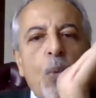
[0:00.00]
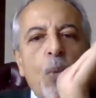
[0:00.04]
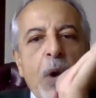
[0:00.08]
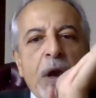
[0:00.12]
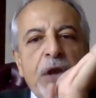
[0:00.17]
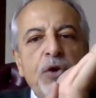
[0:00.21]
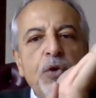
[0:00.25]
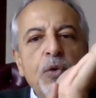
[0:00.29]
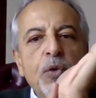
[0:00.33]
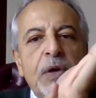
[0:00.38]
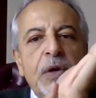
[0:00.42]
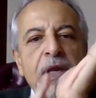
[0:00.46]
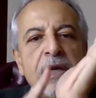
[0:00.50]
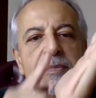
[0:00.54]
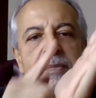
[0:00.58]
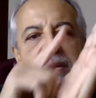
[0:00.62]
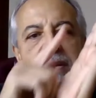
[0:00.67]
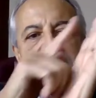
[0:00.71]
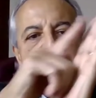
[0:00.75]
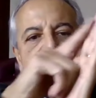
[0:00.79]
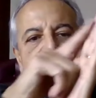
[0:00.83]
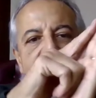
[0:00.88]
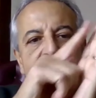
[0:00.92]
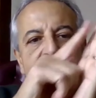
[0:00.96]
when you
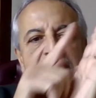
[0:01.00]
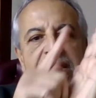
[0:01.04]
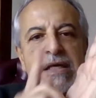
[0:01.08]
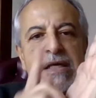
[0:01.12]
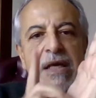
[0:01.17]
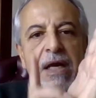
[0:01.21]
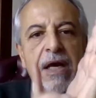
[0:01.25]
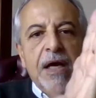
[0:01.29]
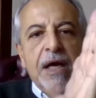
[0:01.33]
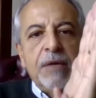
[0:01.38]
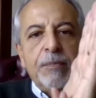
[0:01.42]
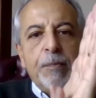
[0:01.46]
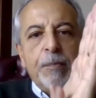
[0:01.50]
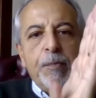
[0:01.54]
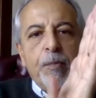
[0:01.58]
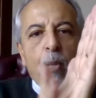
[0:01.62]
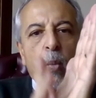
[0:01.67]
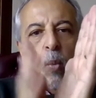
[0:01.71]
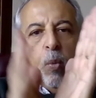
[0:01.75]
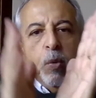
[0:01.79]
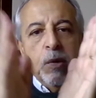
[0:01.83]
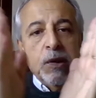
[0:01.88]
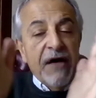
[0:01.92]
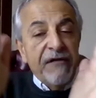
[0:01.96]
can take a
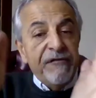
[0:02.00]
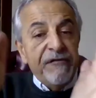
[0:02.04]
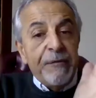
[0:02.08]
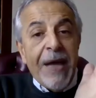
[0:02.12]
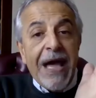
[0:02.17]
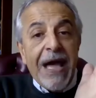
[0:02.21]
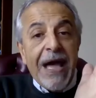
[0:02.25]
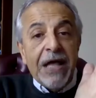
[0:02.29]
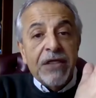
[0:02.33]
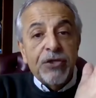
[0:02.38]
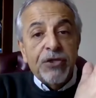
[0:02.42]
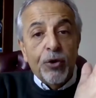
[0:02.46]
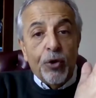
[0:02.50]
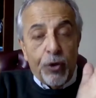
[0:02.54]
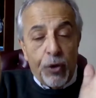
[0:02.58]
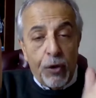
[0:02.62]
left path